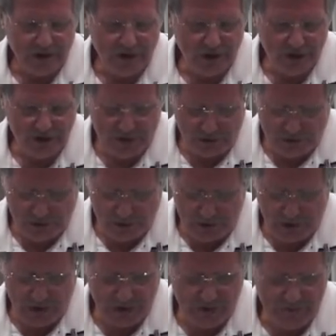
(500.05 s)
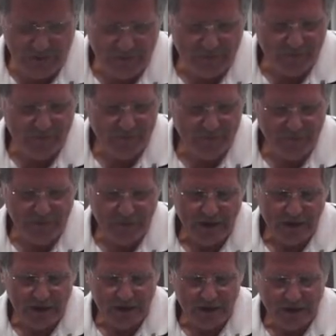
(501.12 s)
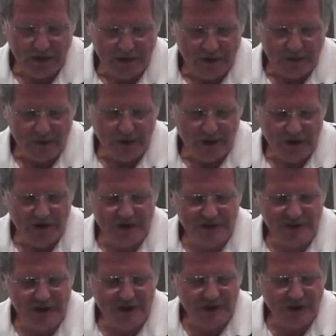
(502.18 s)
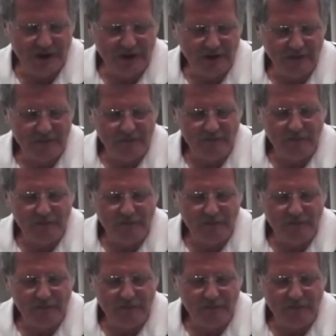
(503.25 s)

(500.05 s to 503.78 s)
In that situation, you can see that